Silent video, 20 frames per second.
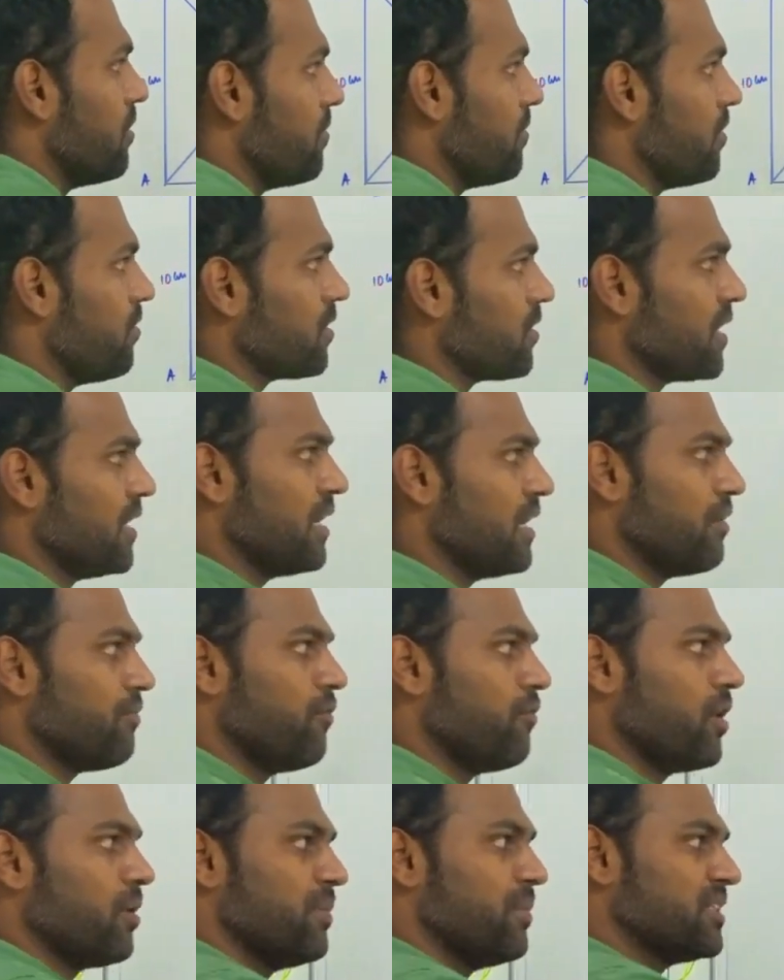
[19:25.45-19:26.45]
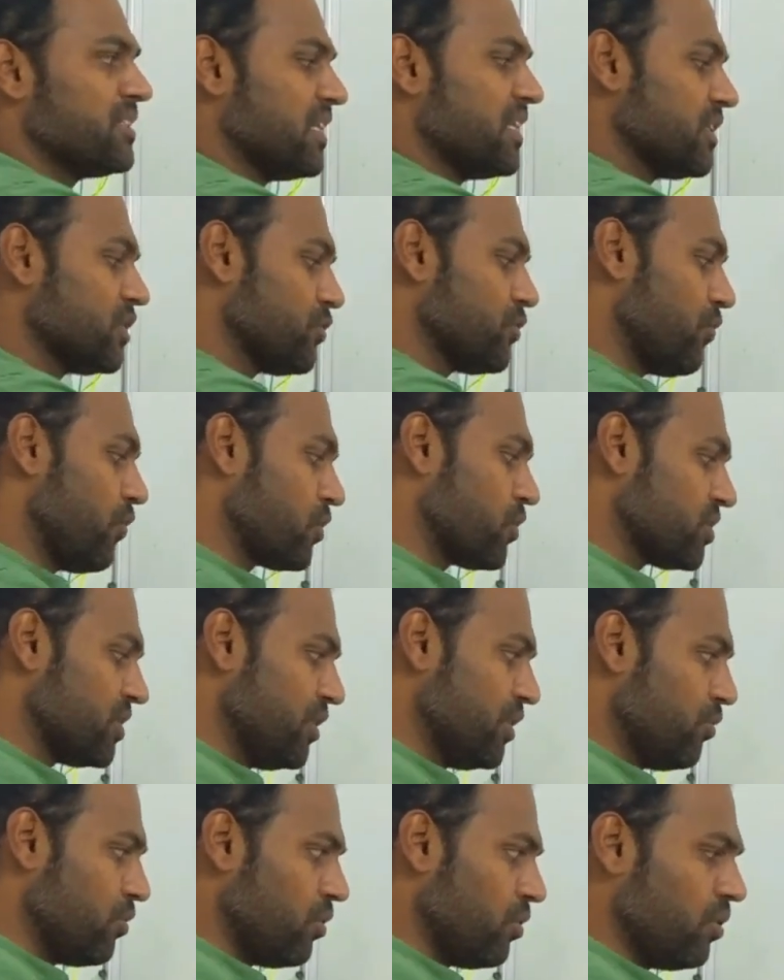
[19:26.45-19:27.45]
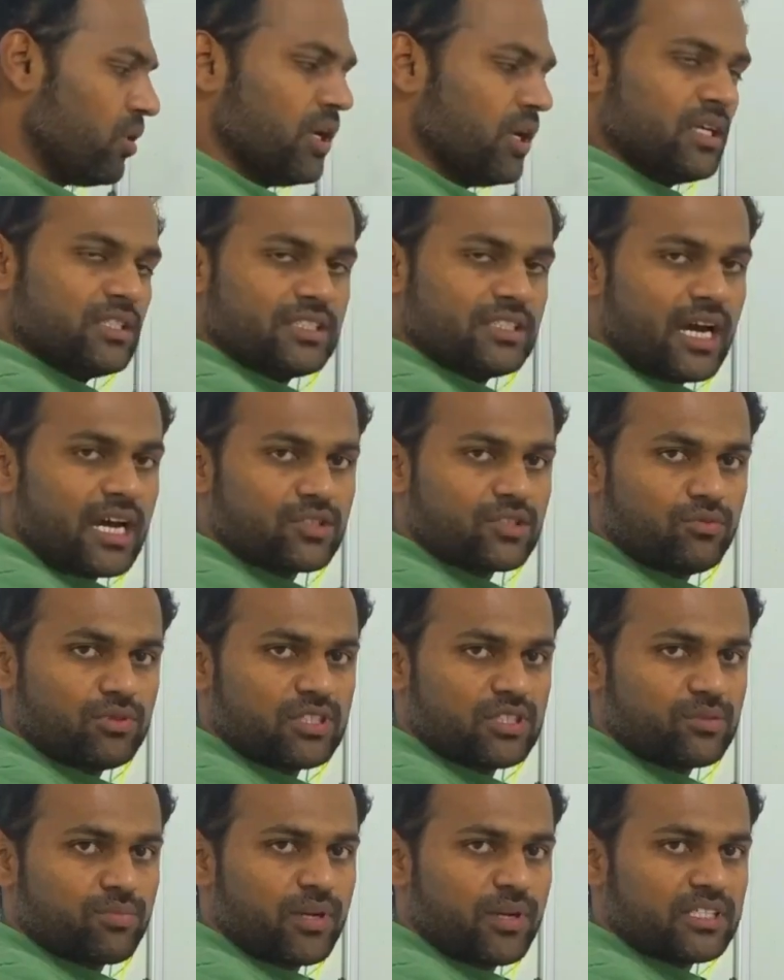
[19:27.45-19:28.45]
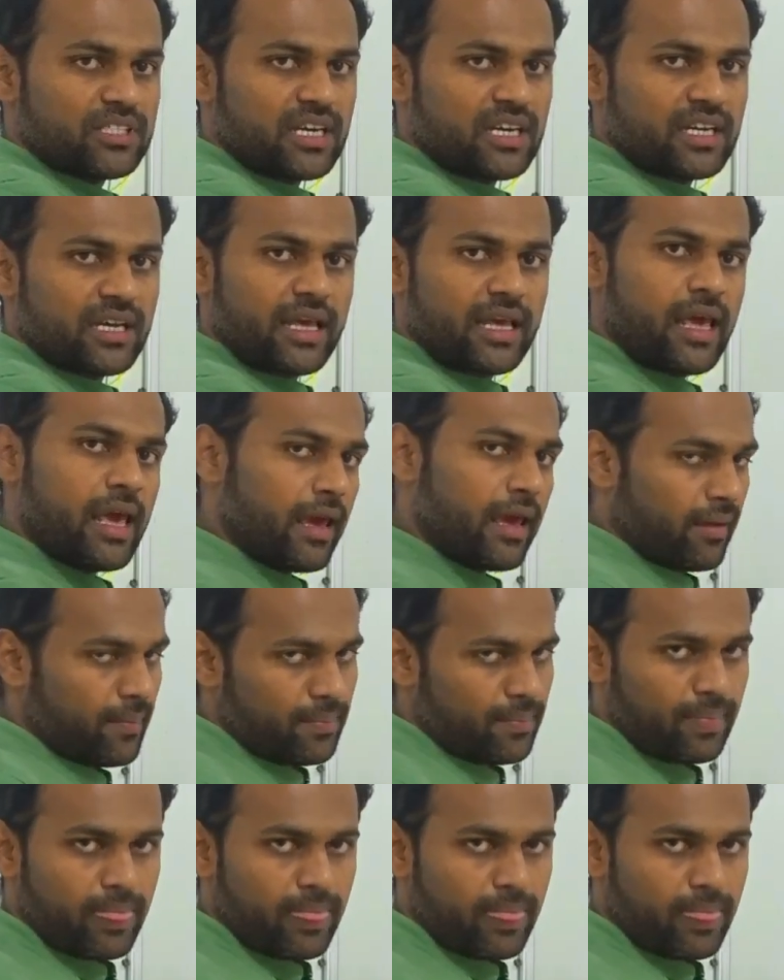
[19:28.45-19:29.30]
Okay, F1 means it is force due to charge which is placed at A.